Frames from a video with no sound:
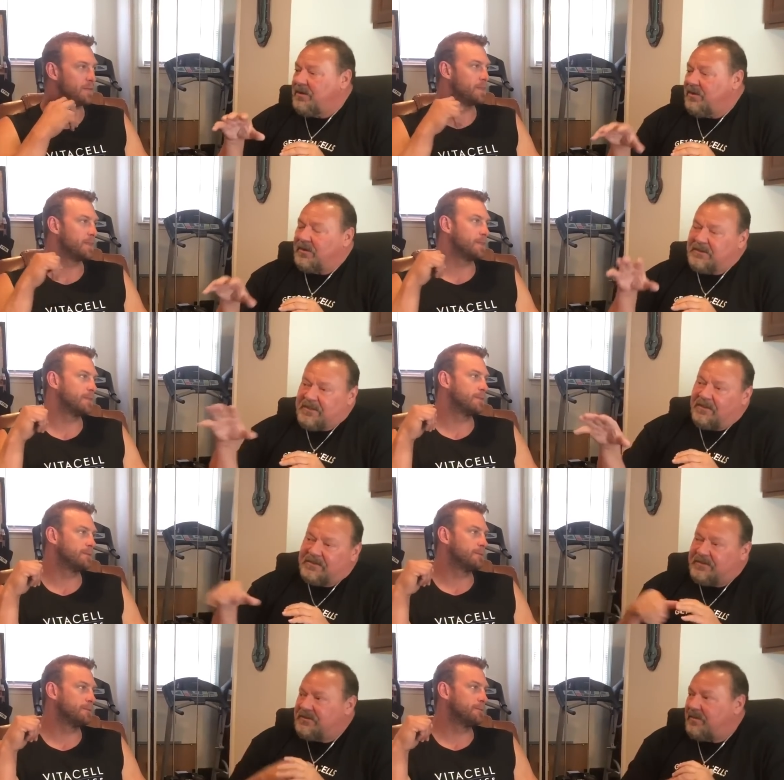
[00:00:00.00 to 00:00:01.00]
Speaker 1: You're going to tell us
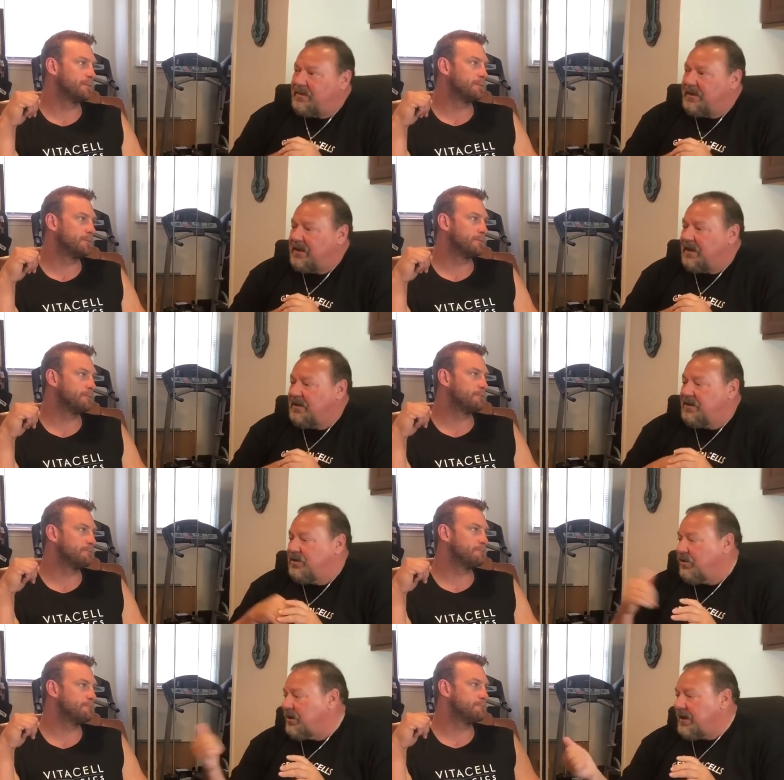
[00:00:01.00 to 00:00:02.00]
to somebody, and
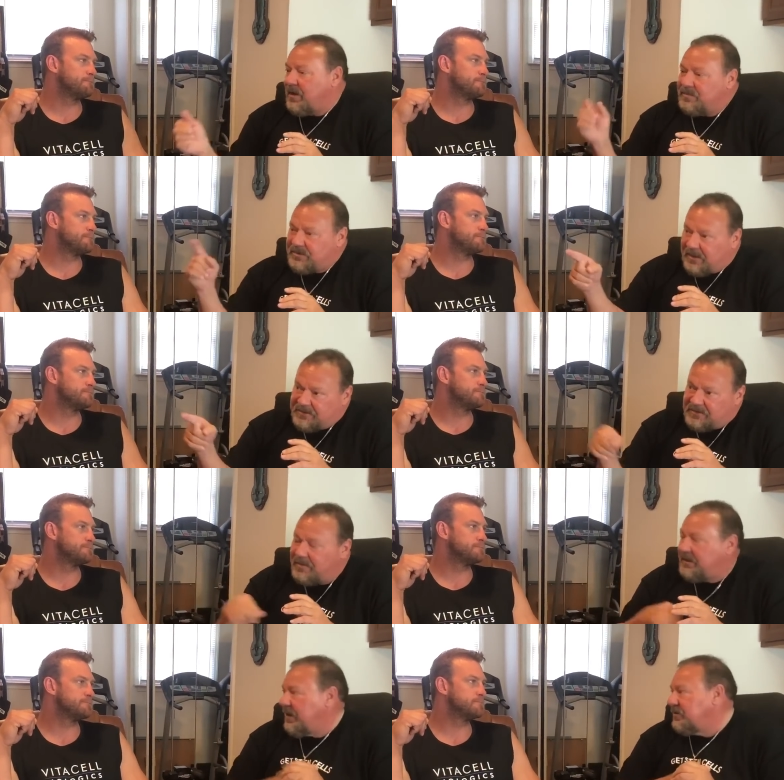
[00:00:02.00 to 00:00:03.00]
you're going to help change
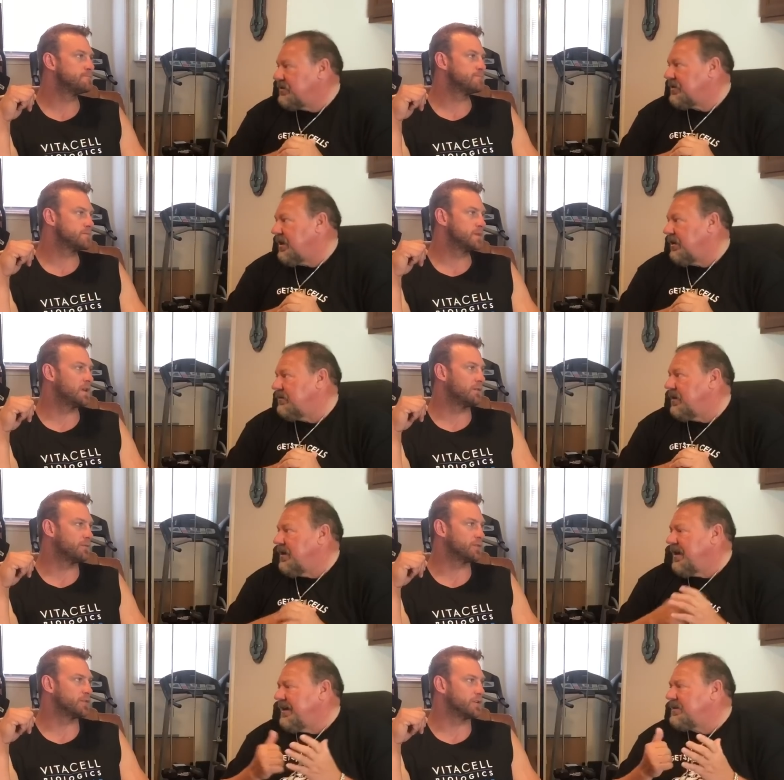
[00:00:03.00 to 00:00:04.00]
somebody else's life. Yeah,
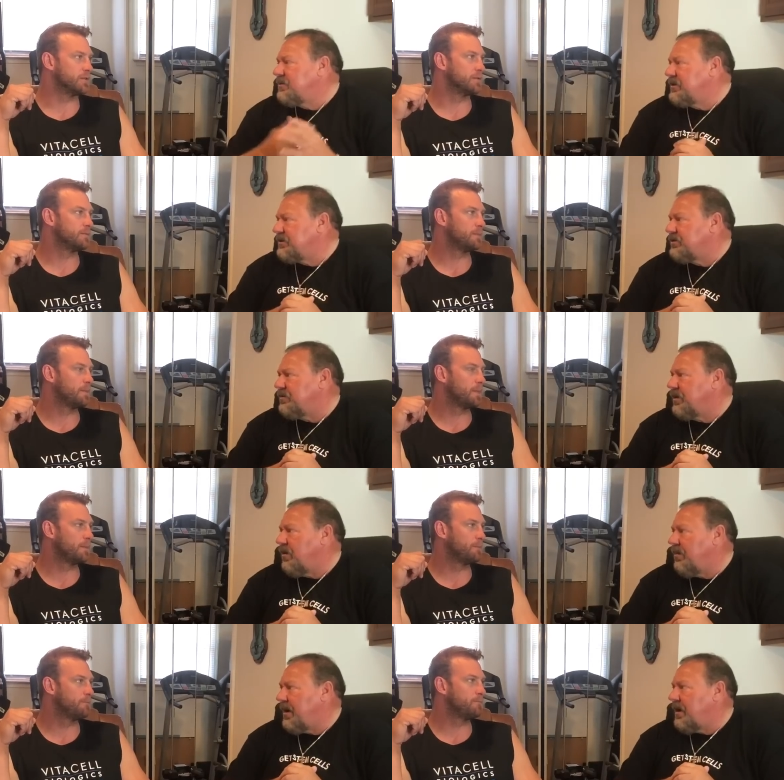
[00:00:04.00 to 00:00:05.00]
for sure. That's what this is really
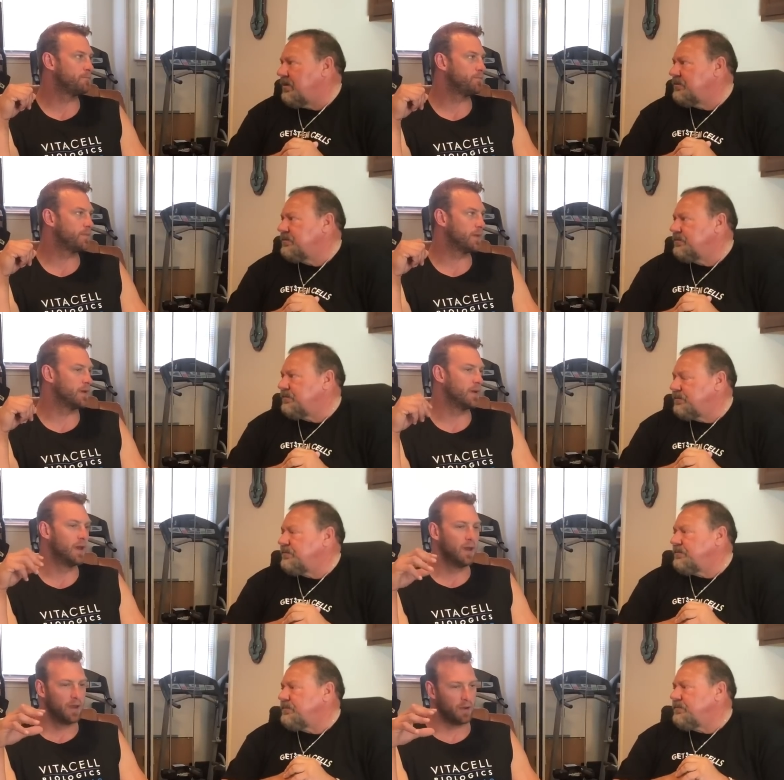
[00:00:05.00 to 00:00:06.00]
all about.
Speaker 2: Yeah.
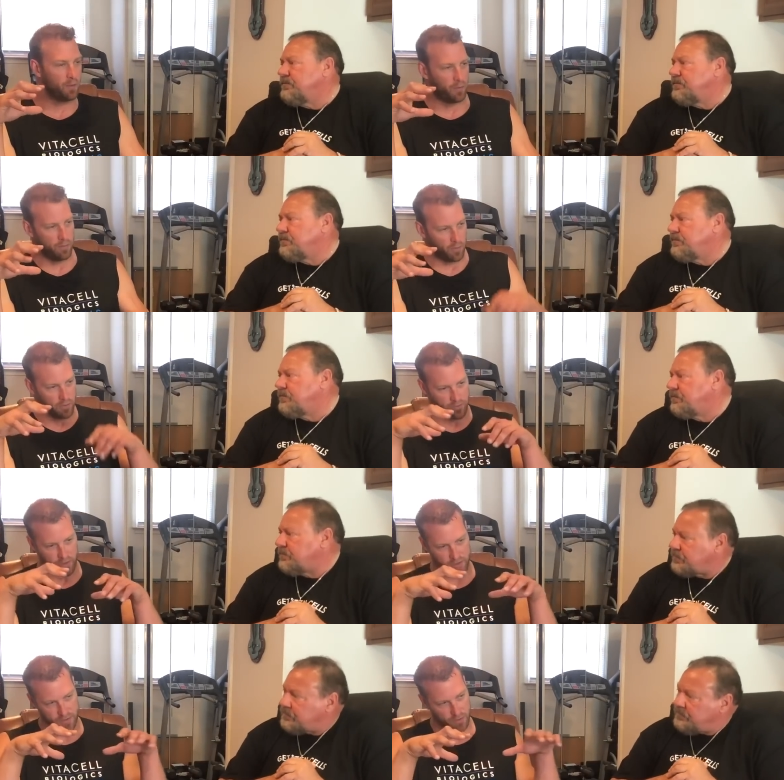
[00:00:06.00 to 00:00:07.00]
Uh, one more
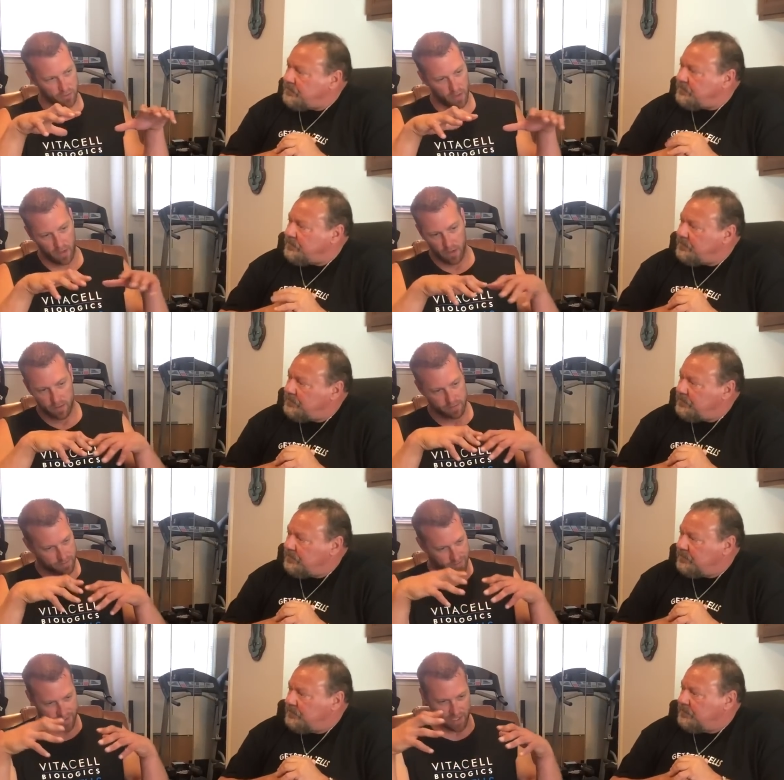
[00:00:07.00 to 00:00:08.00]
thing. So,
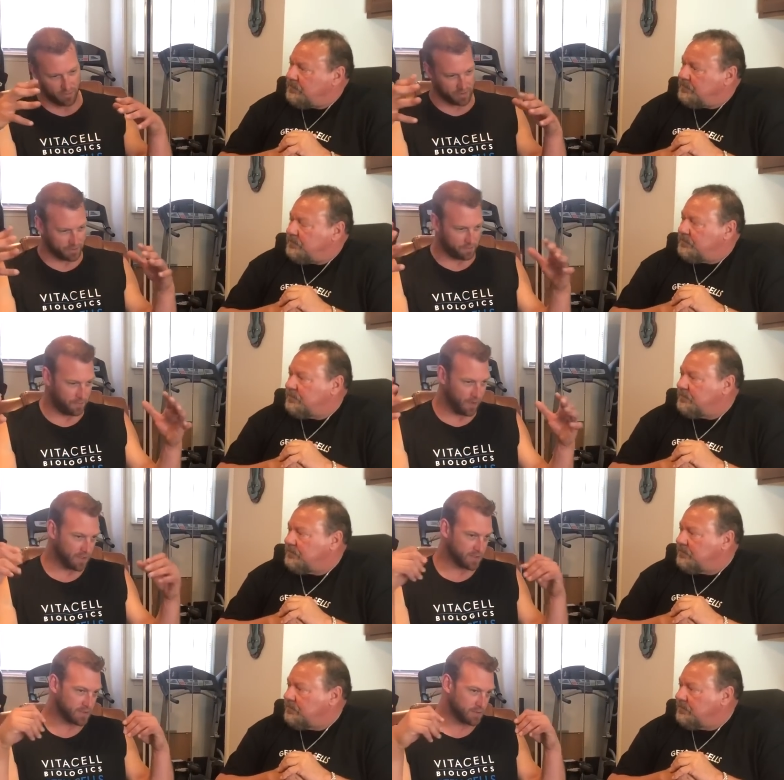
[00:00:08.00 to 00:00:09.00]
so it's able to
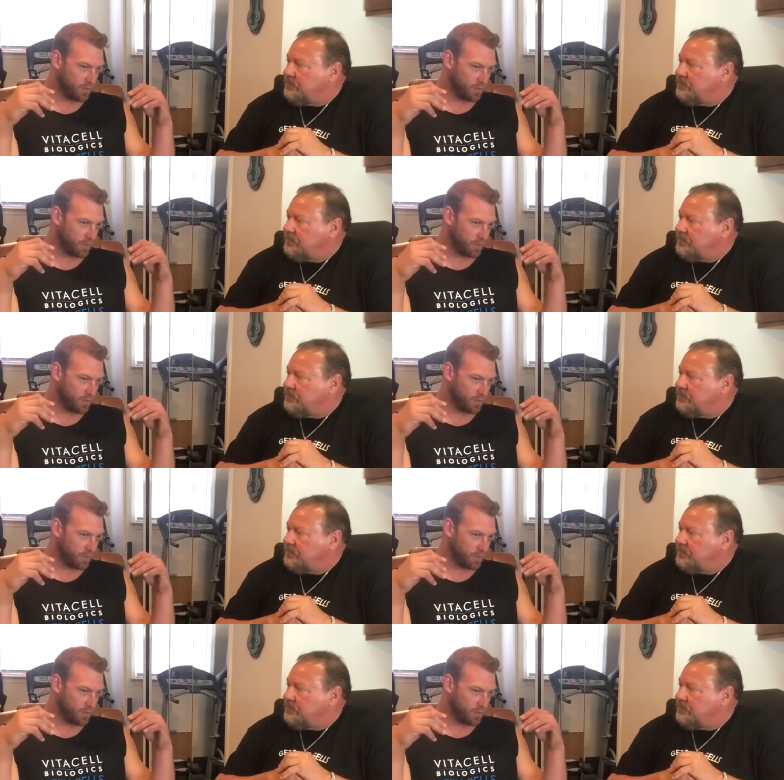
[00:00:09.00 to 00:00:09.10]
fix